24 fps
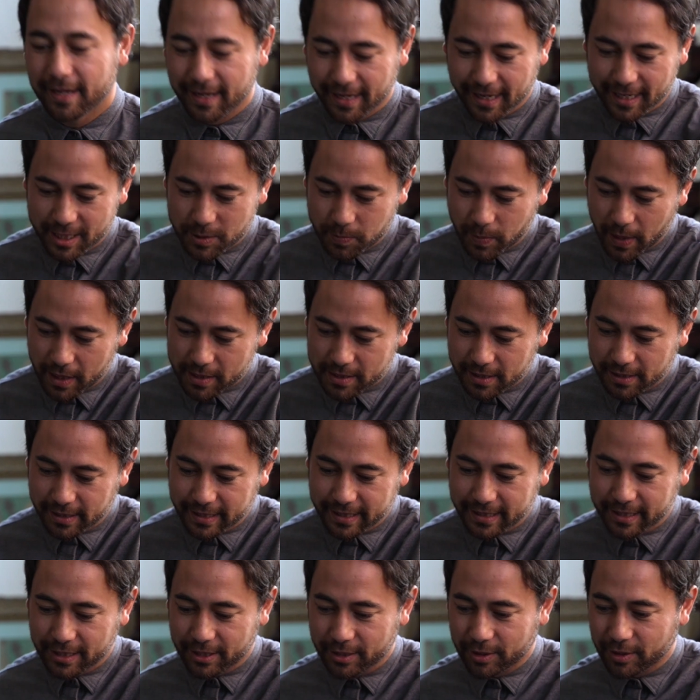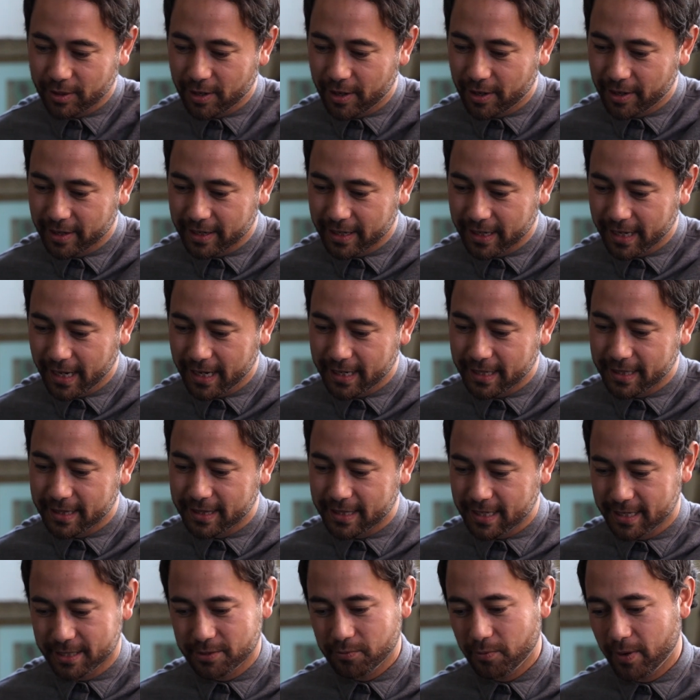It's basically
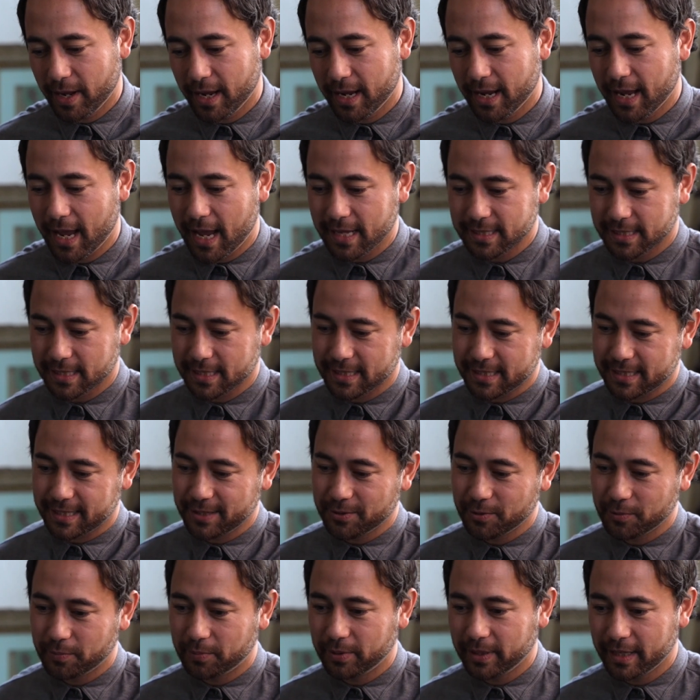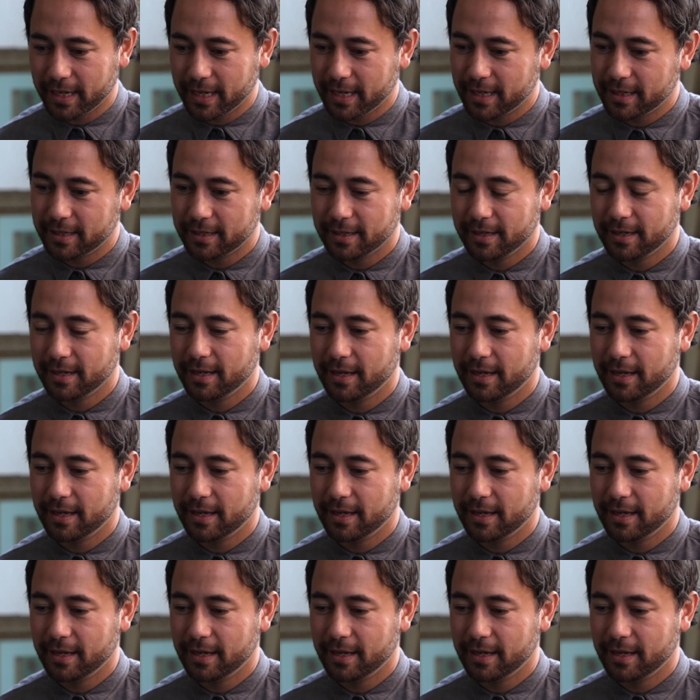elongated this way. It has a steel plate.